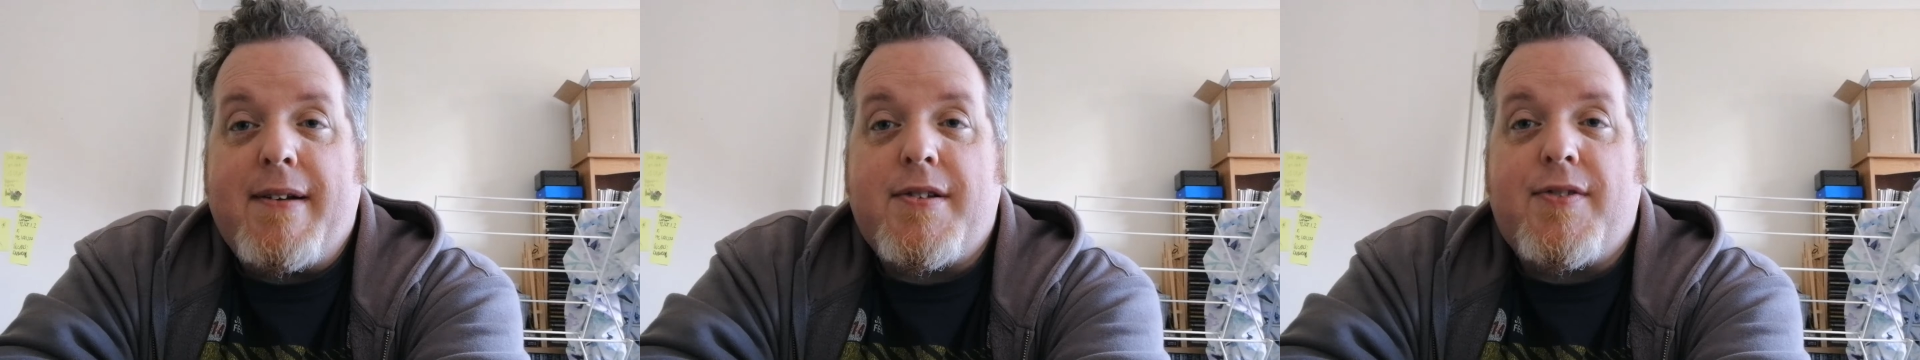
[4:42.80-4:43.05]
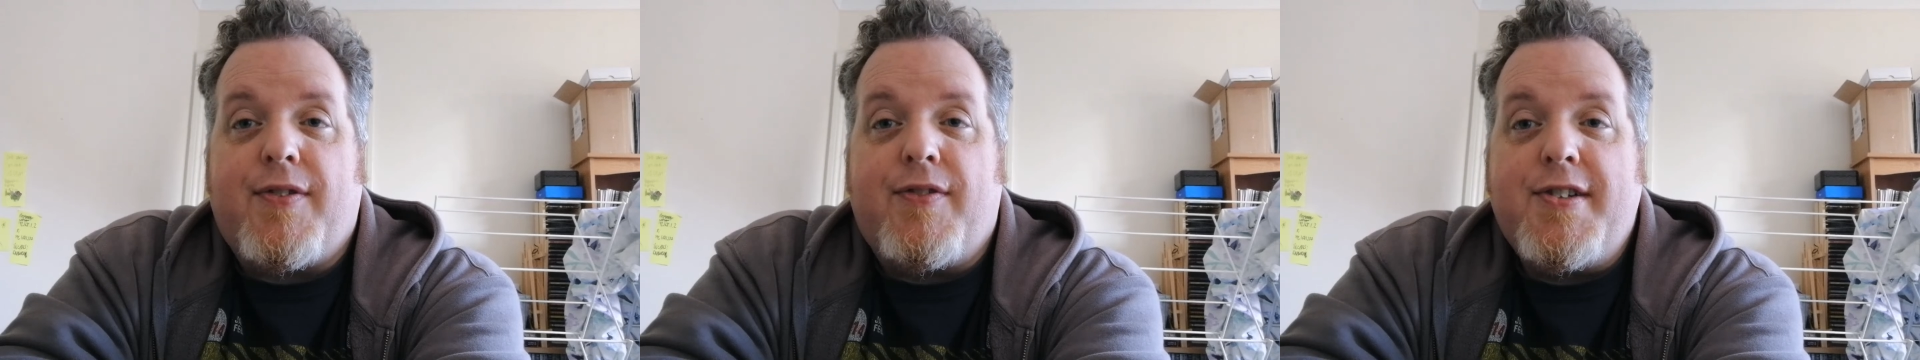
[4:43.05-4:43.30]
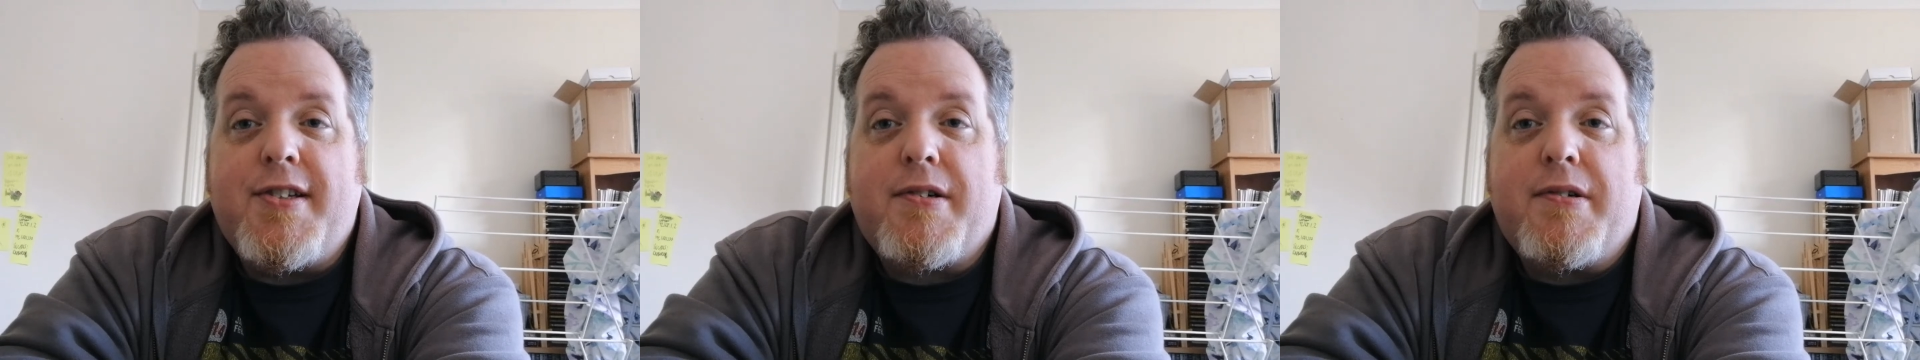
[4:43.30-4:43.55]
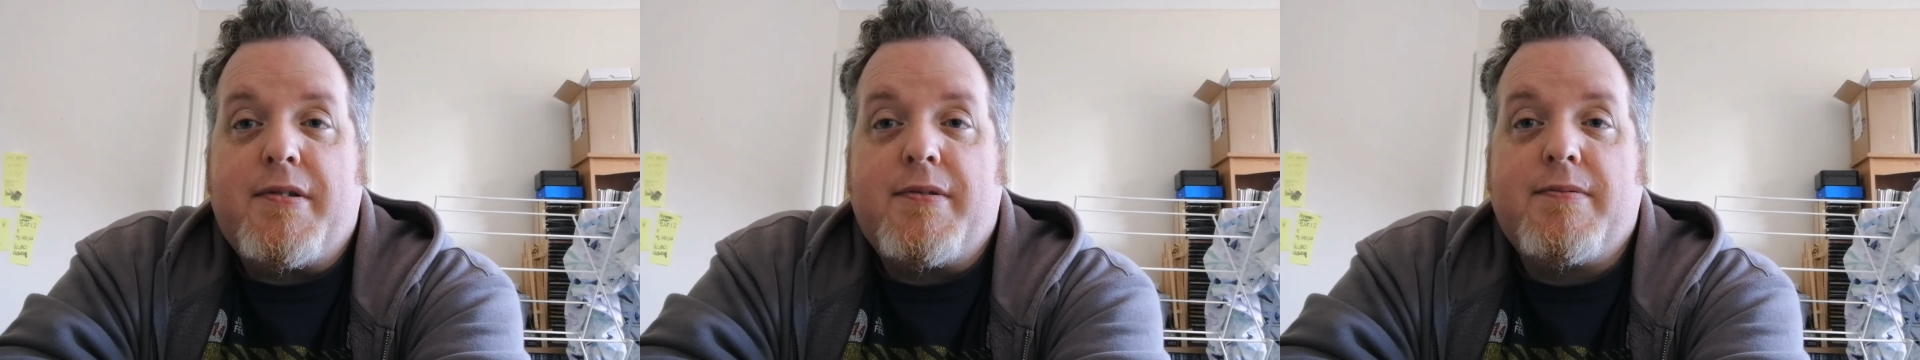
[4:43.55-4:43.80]
for
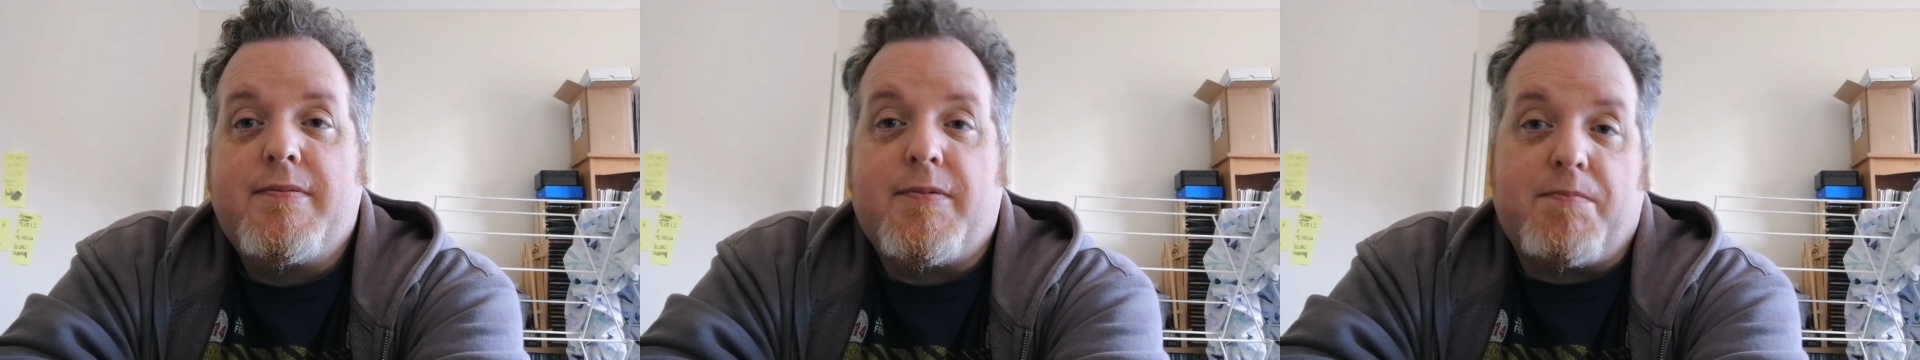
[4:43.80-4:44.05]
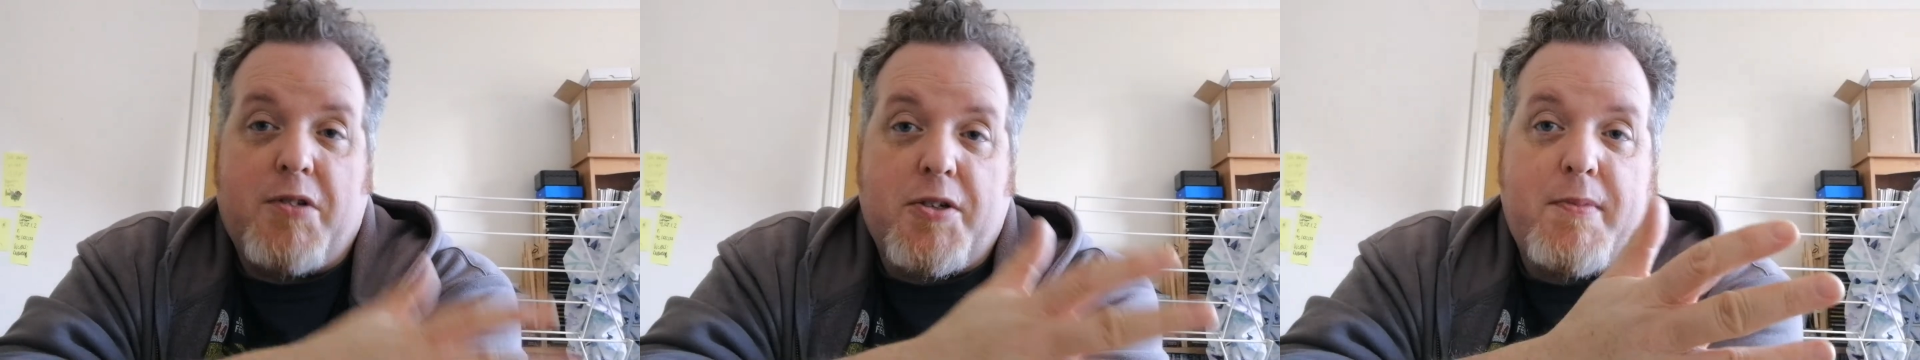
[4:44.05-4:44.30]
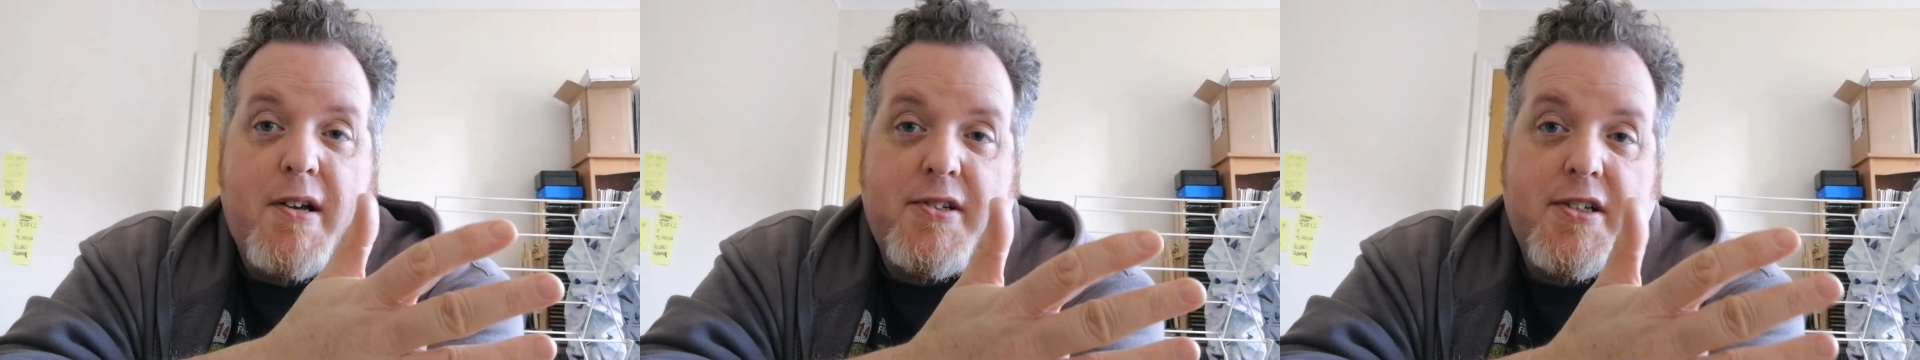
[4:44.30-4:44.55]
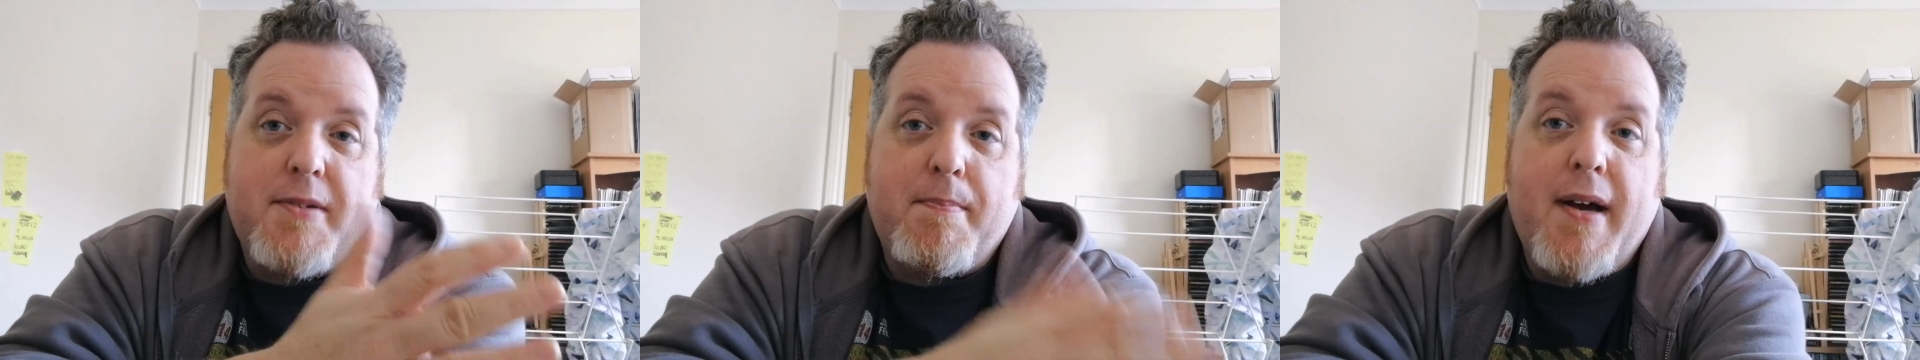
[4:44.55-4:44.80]
physical, plus
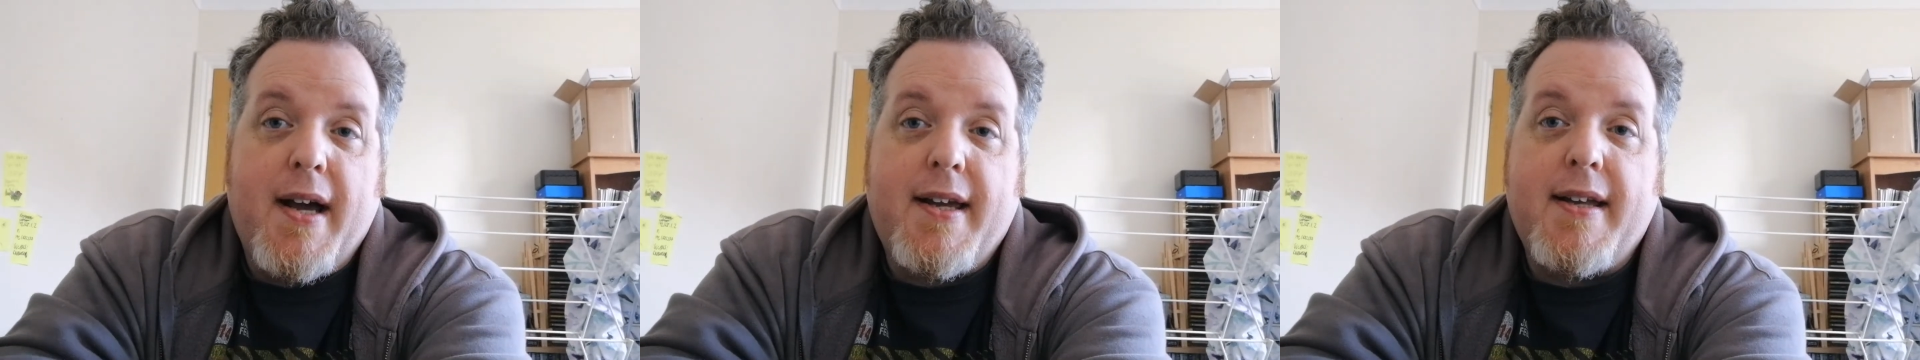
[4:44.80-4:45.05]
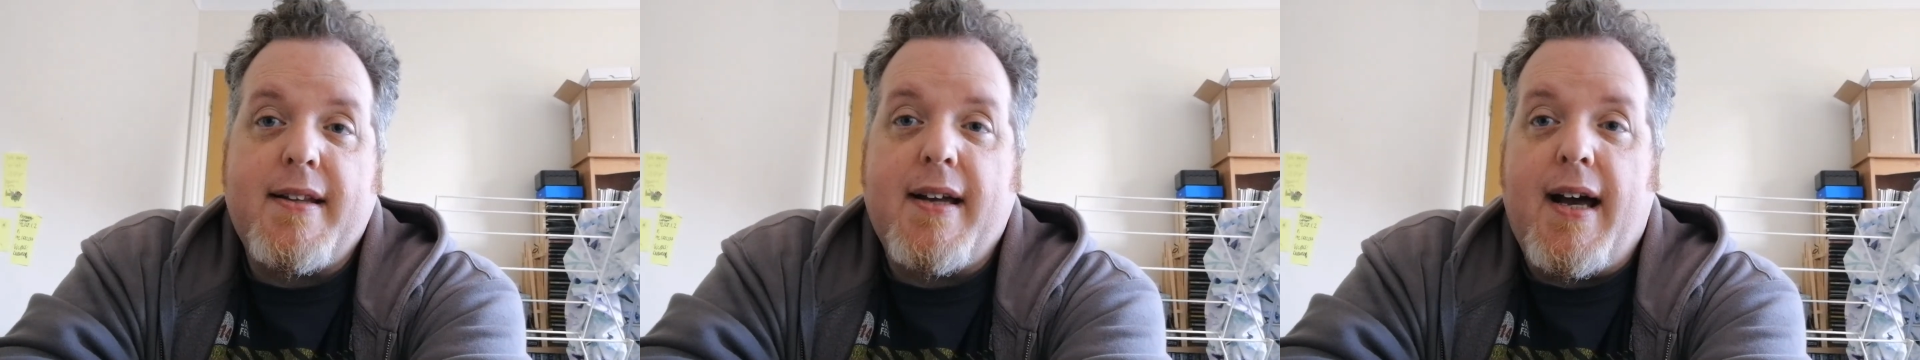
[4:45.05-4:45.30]
postage and packing,